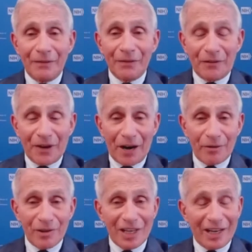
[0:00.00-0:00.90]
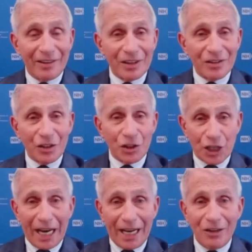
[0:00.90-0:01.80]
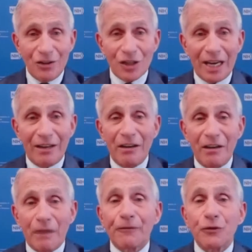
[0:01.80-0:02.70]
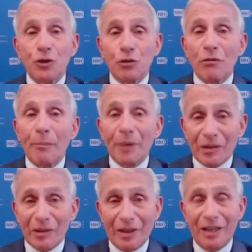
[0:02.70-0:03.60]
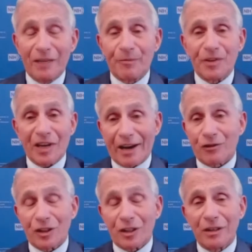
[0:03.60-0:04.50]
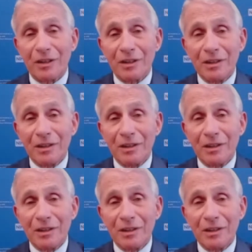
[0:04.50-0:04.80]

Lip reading: of the virus that it doesn't change, and enough durability of protection